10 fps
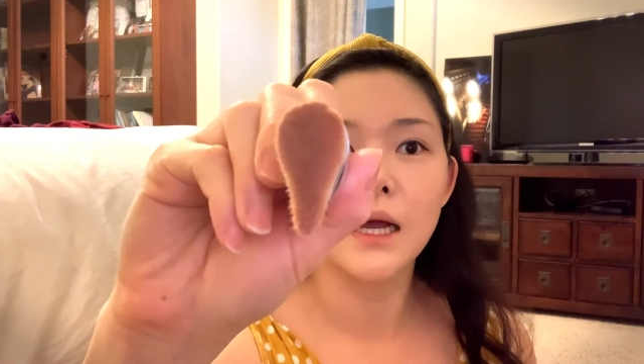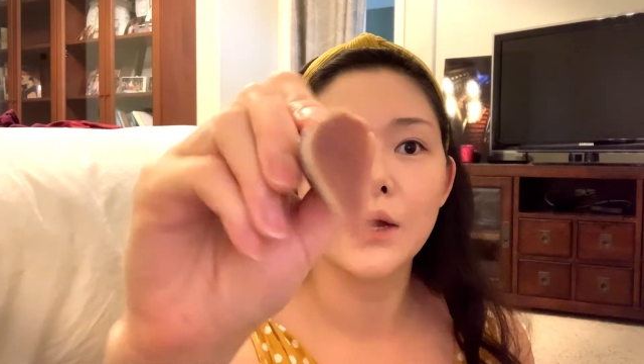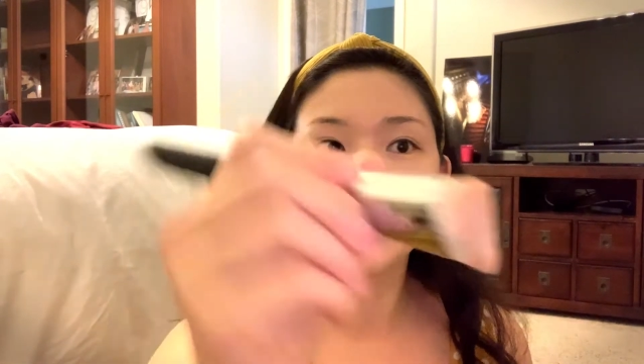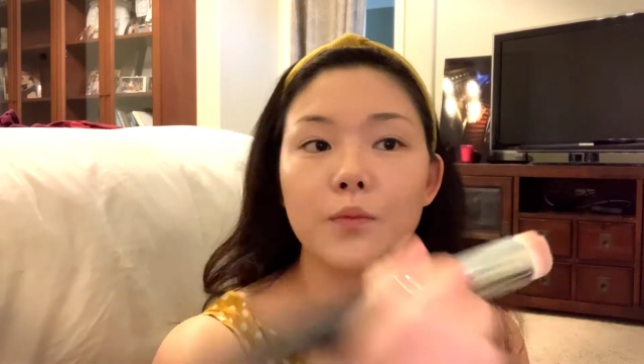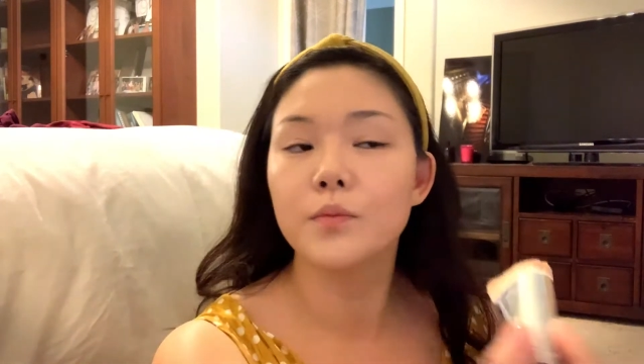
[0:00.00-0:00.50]

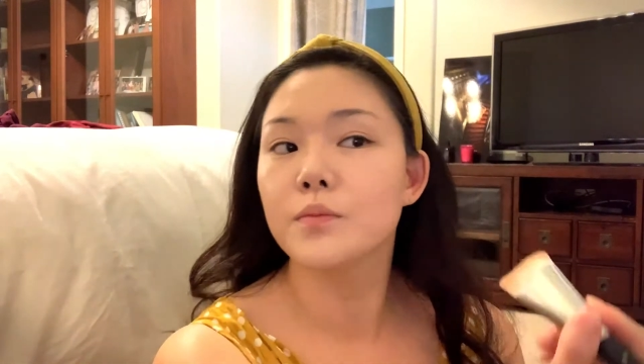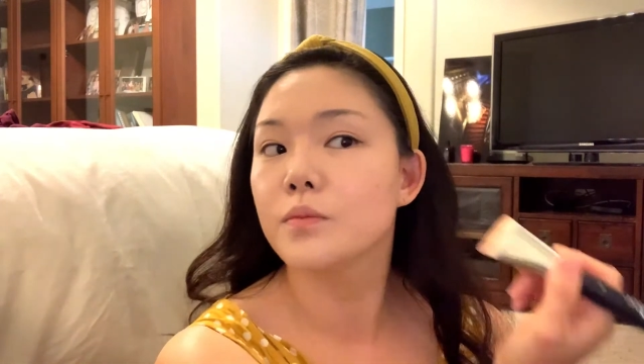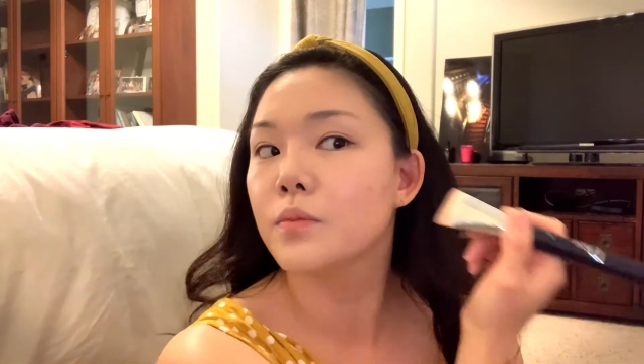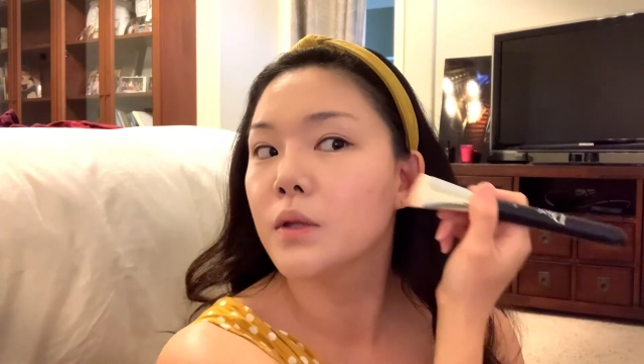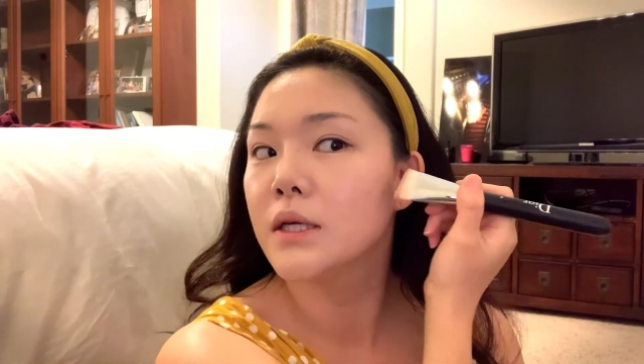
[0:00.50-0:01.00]
I
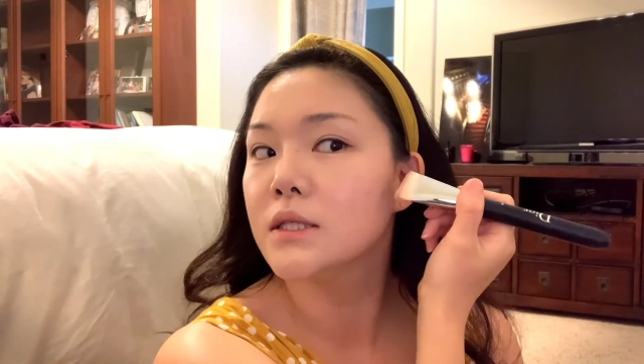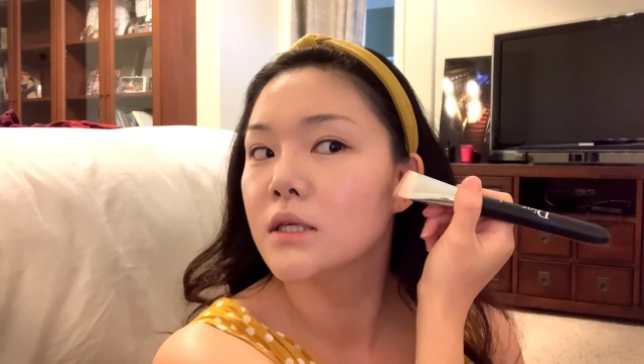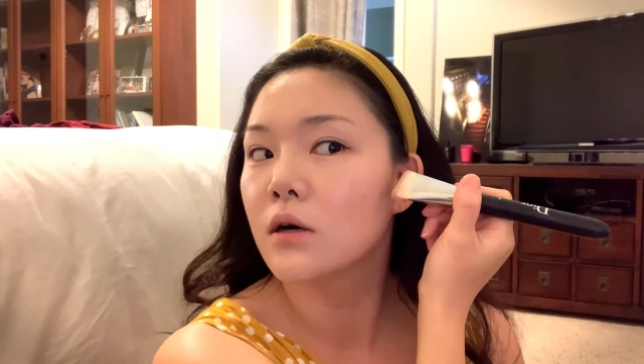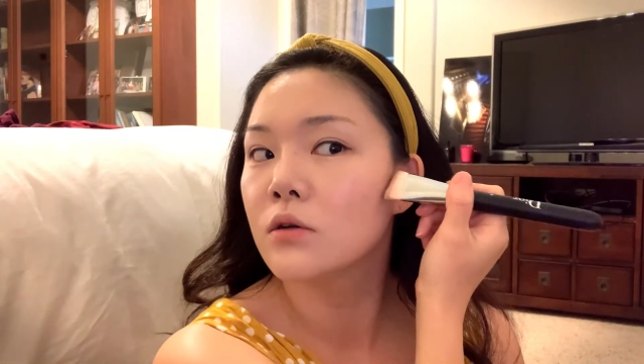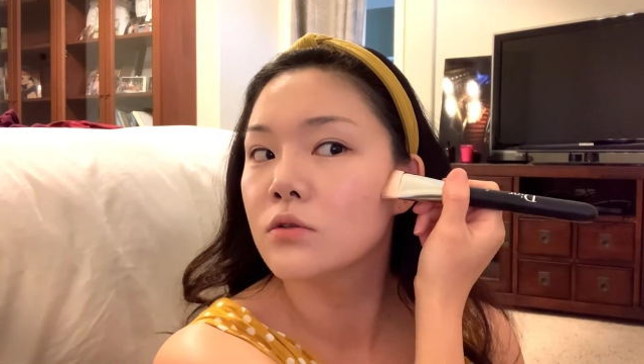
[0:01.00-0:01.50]
place
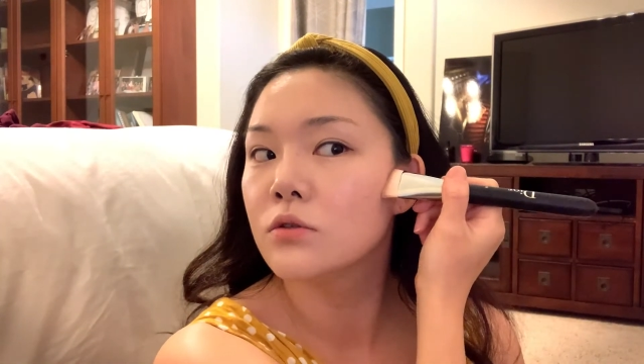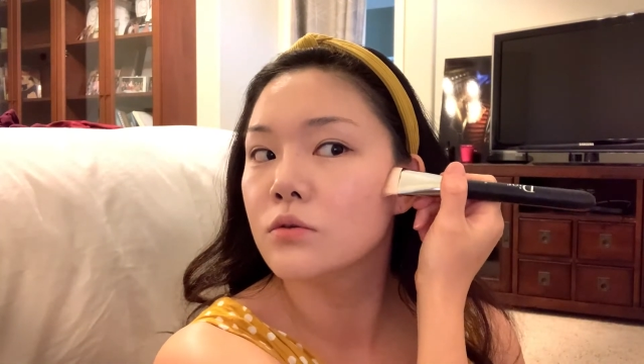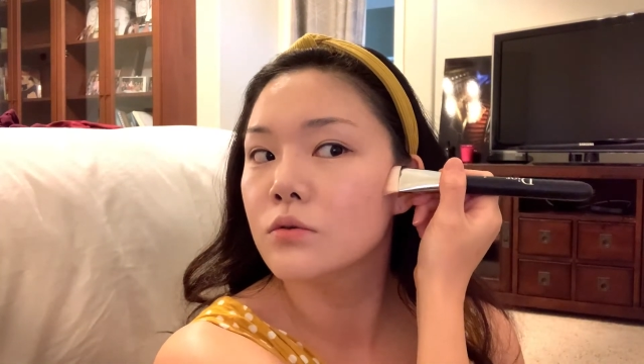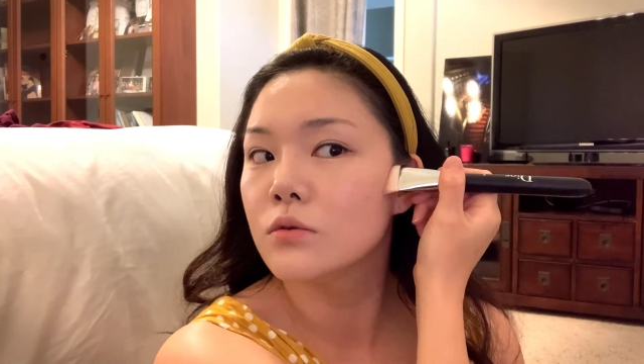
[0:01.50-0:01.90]
it onto